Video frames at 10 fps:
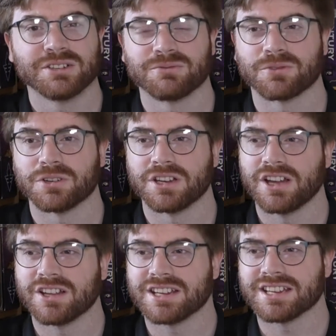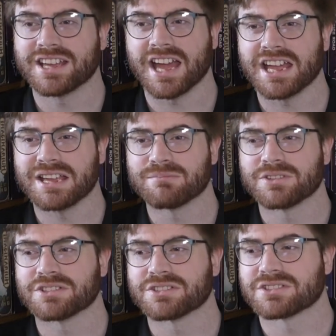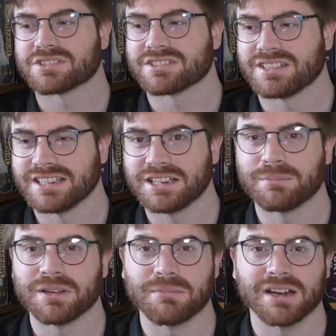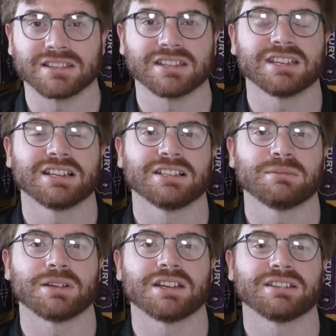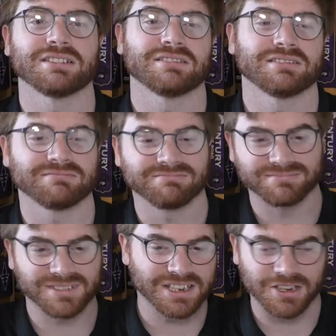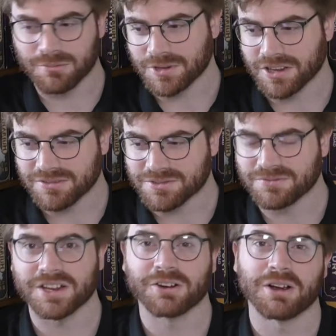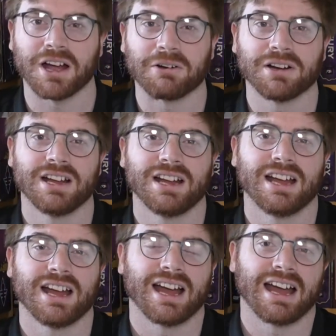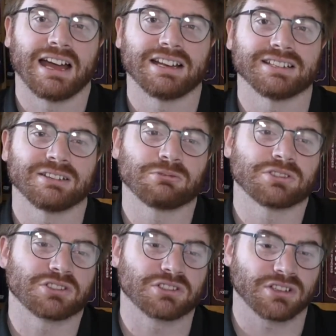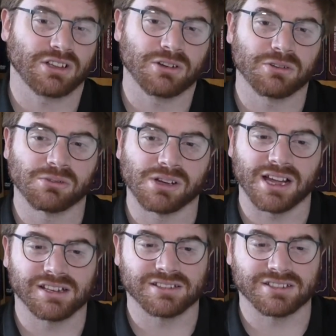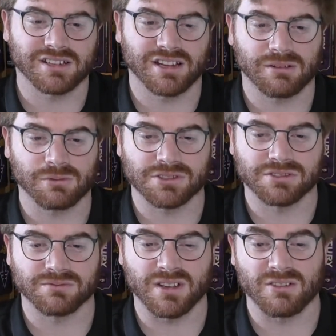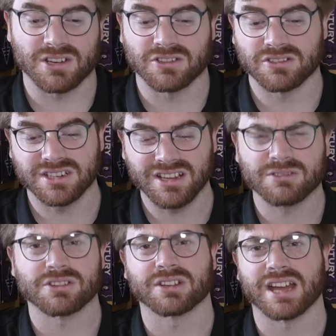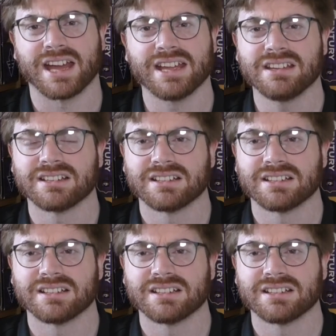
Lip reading: for a learning game that's a little bit mathy, a little bit economic, you have to figure out. And it was slow and I wasn't very good at it. I was okay.